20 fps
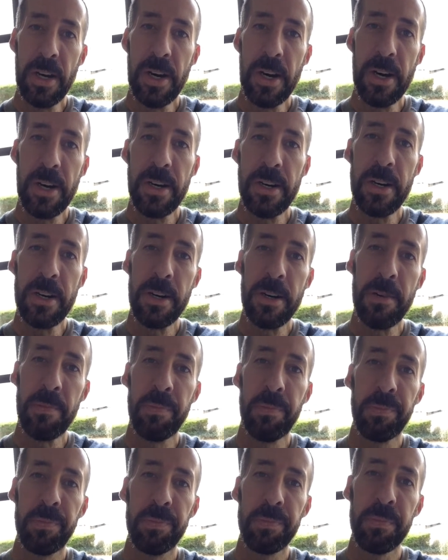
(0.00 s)
For
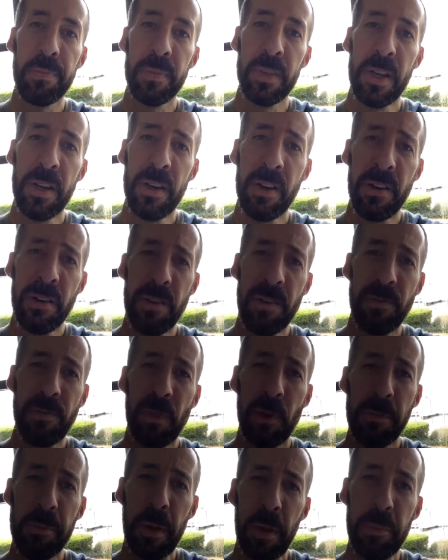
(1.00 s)

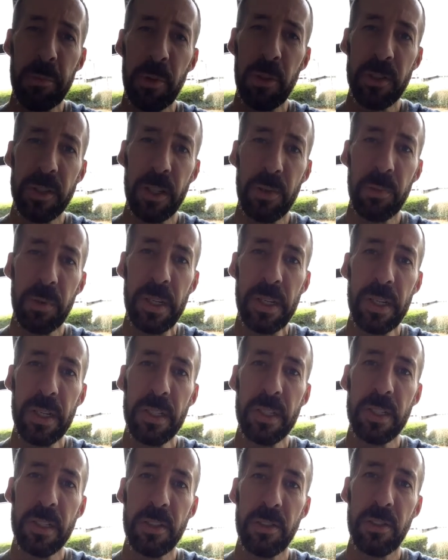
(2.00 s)
my birthday
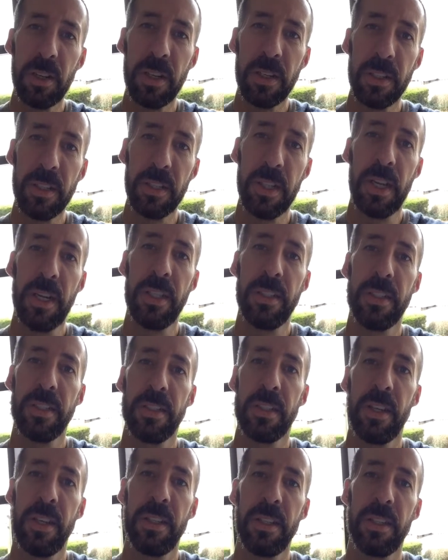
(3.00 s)
weekend, John and I
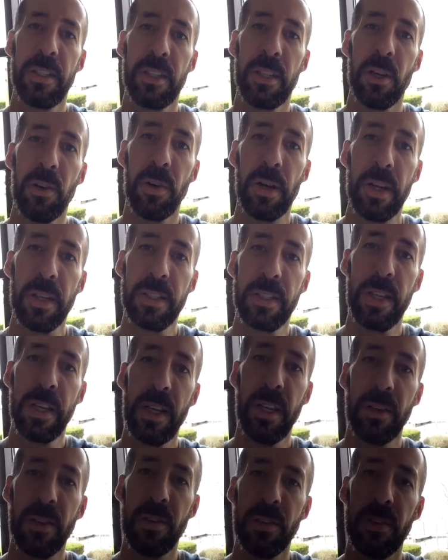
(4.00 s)
decided to go out of
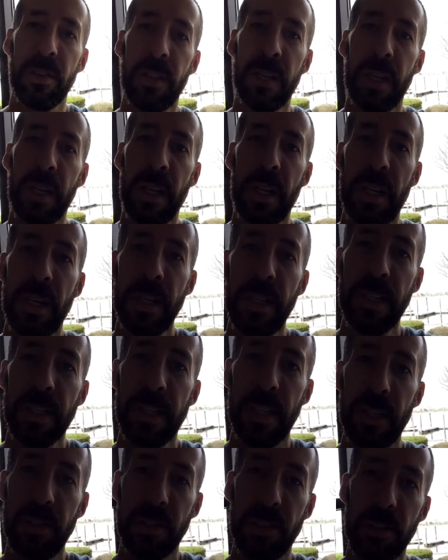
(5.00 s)
town. It's
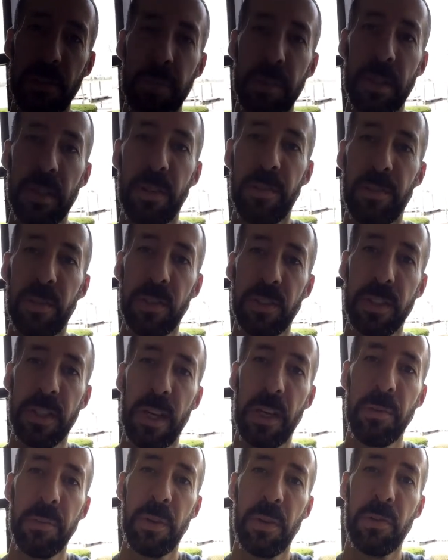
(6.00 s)
actually been the first
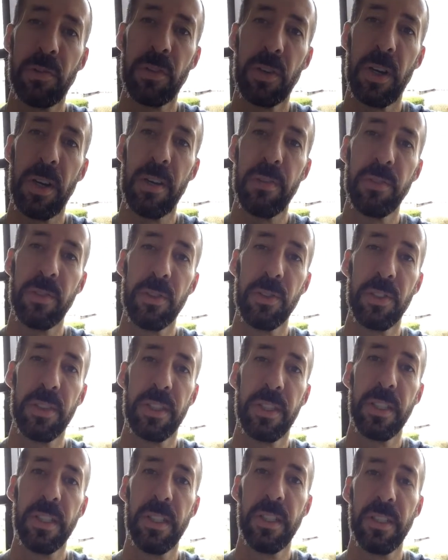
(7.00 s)
time we've traveled
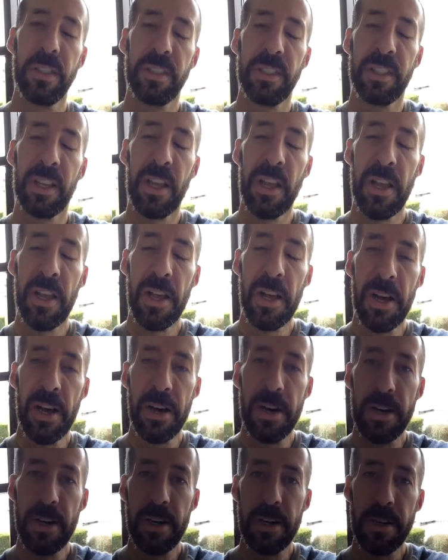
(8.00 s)
since,
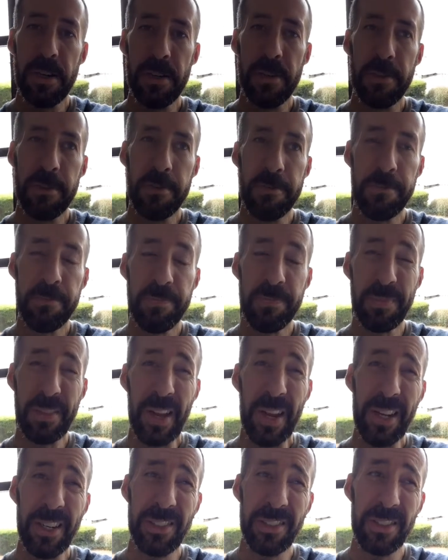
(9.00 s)

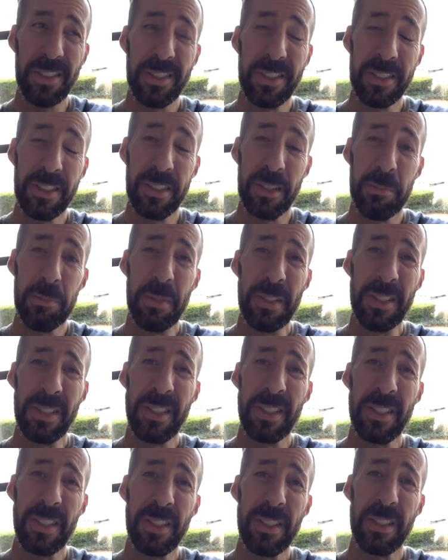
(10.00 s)
since I've been
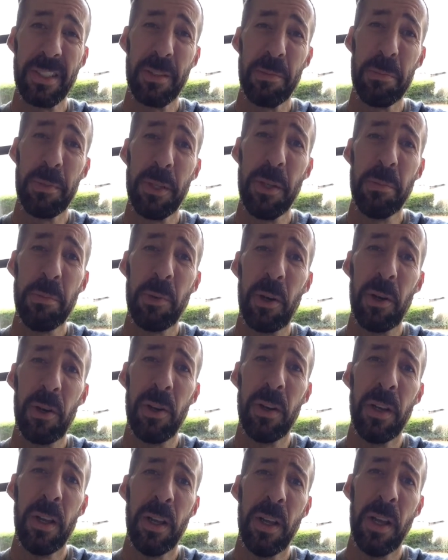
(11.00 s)
sick in September.